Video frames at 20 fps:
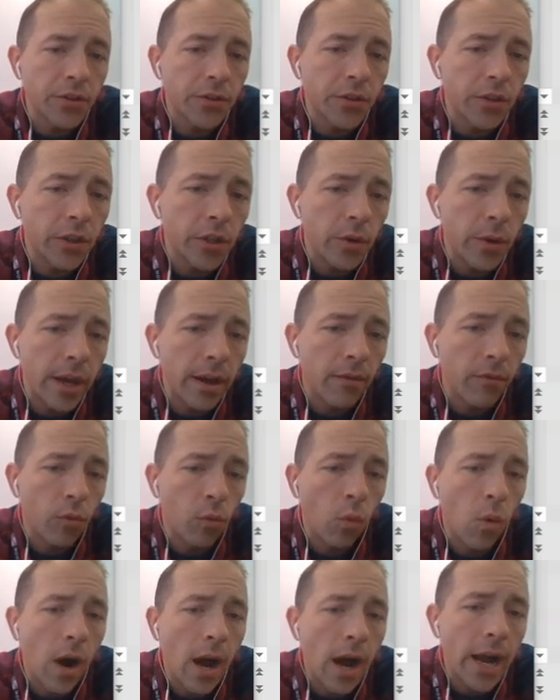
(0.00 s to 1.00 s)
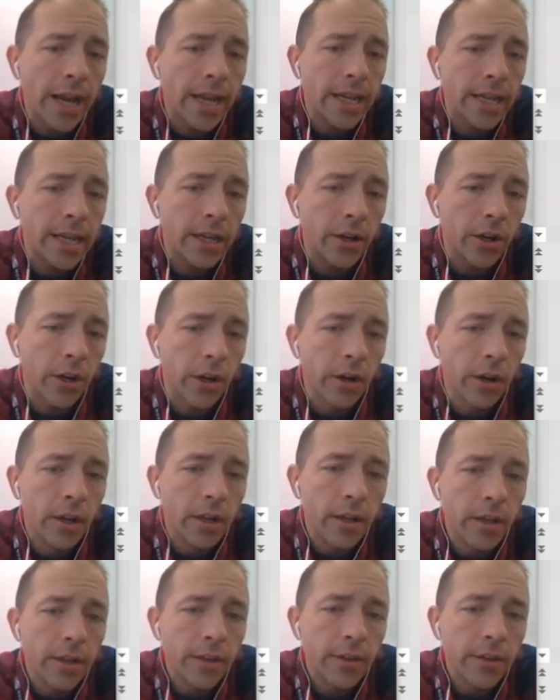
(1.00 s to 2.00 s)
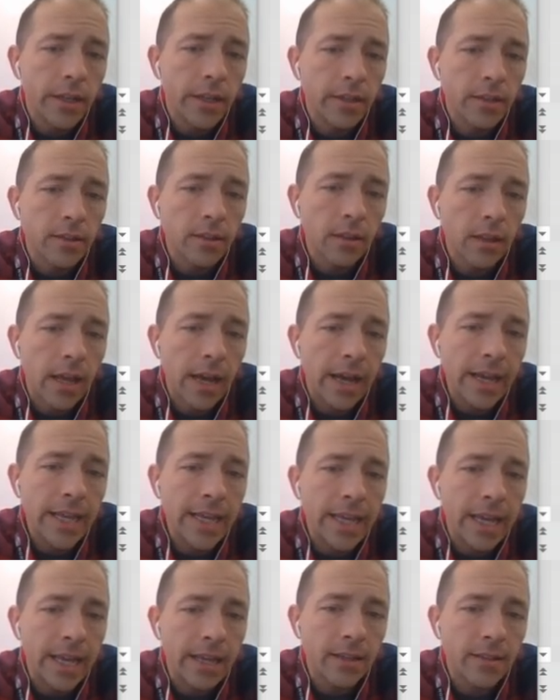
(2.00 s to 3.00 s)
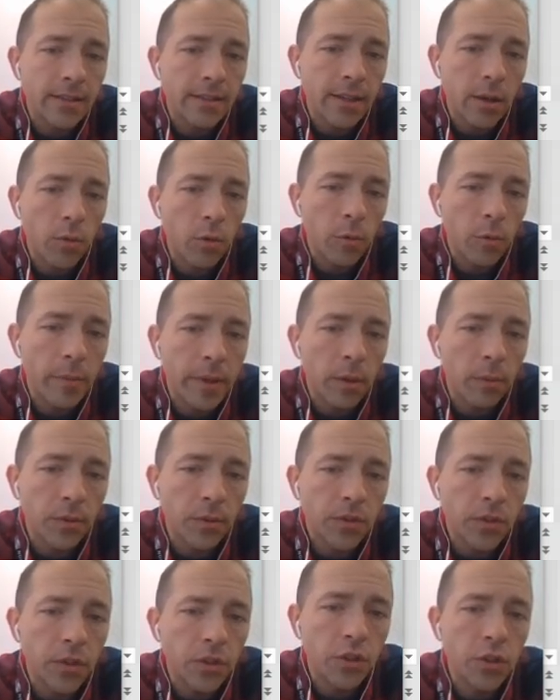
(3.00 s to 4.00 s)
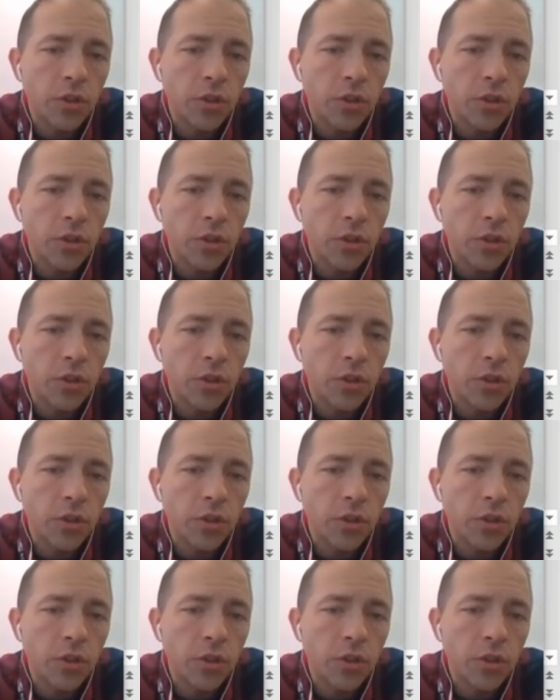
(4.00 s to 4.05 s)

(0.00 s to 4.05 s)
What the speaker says: So then you have Y here that is ligase that will be able to